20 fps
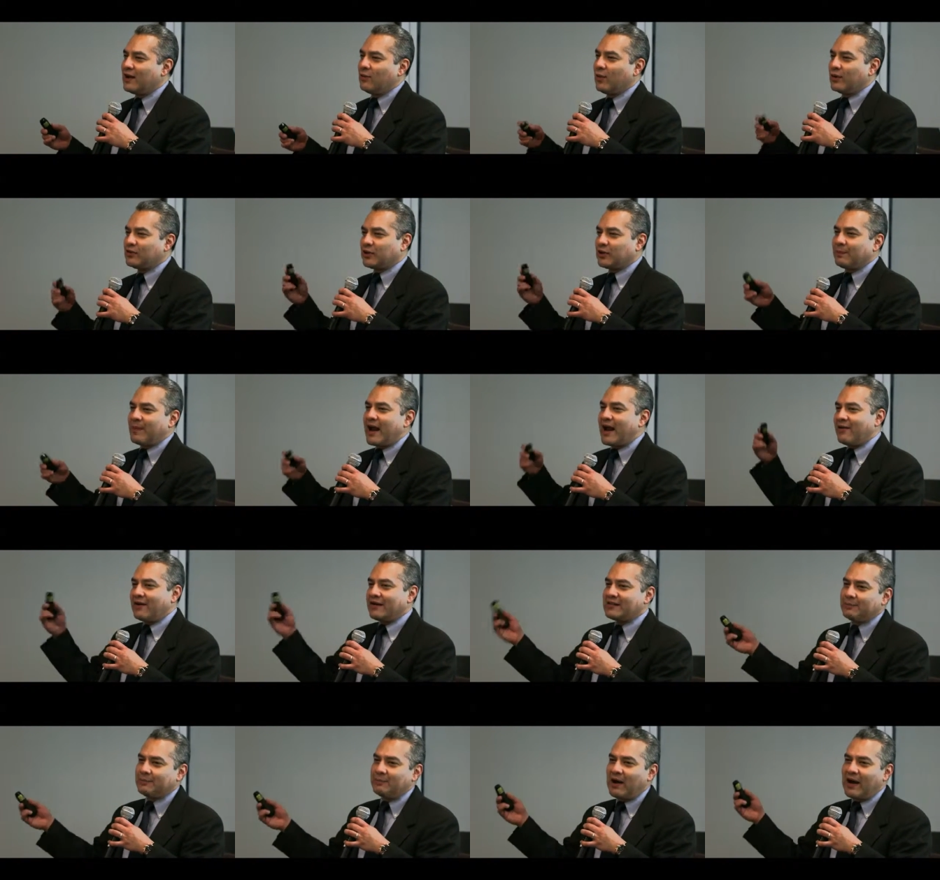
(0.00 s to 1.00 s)
what your
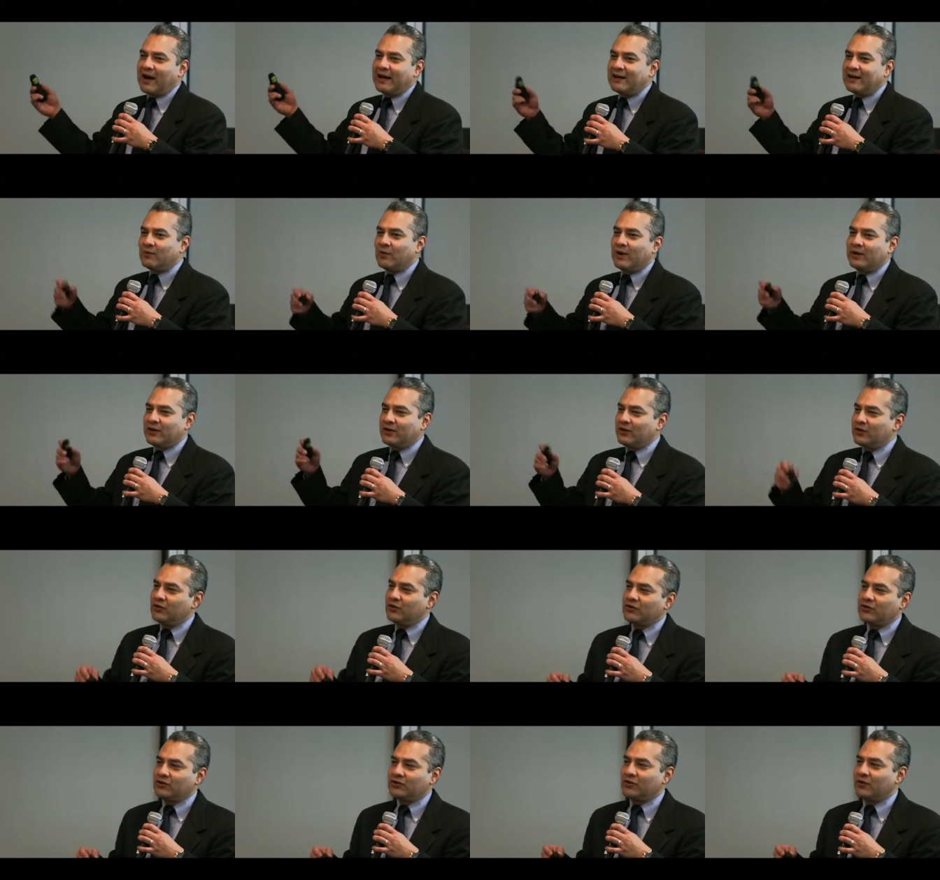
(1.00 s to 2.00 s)
parents bought and what you're
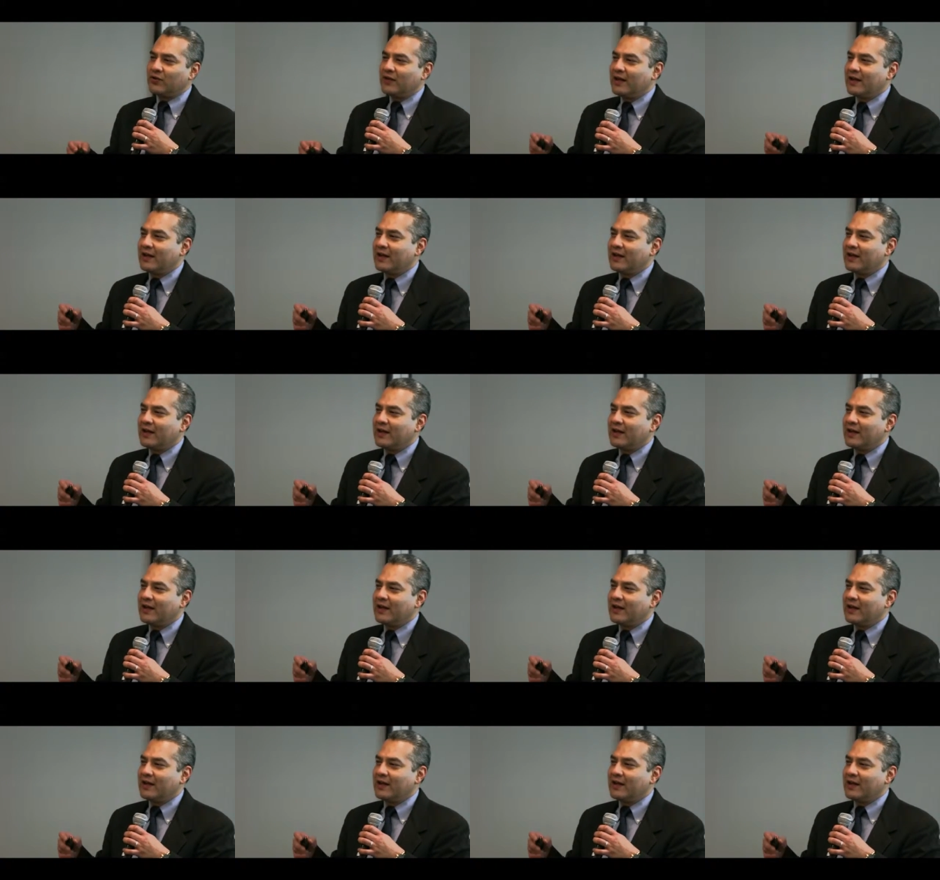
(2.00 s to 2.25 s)
used to.